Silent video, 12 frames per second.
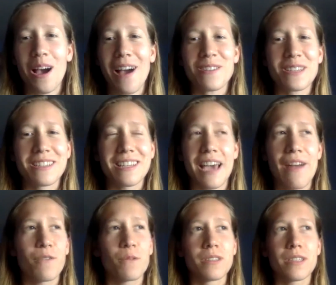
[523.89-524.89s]
I was gonna say
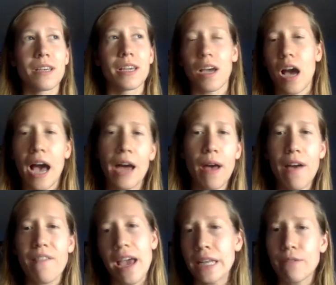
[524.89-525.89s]
everyone's like, I don't have
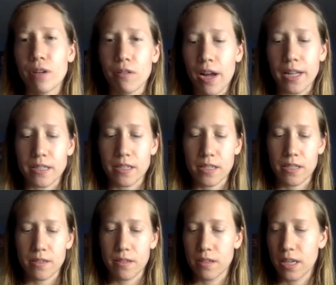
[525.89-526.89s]
any
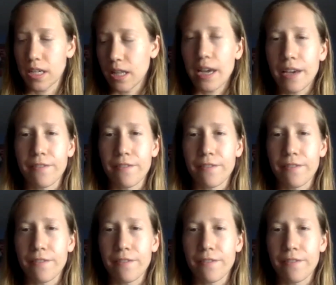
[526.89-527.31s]
regrets in life.